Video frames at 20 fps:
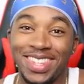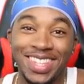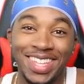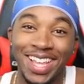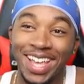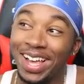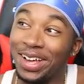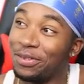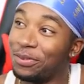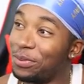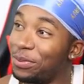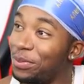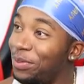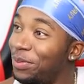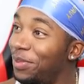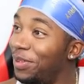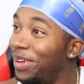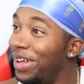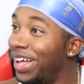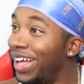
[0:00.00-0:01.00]
I can't
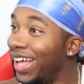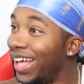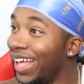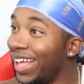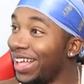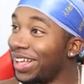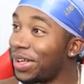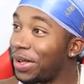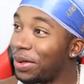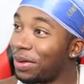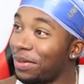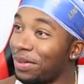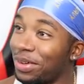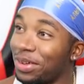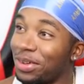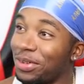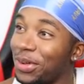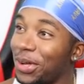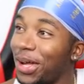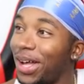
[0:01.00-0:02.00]
wait. you,
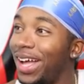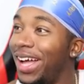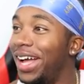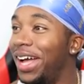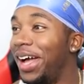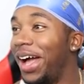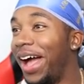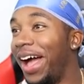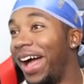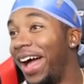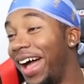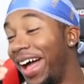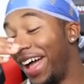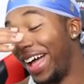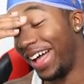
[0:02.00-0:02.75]
you and you don't wipe your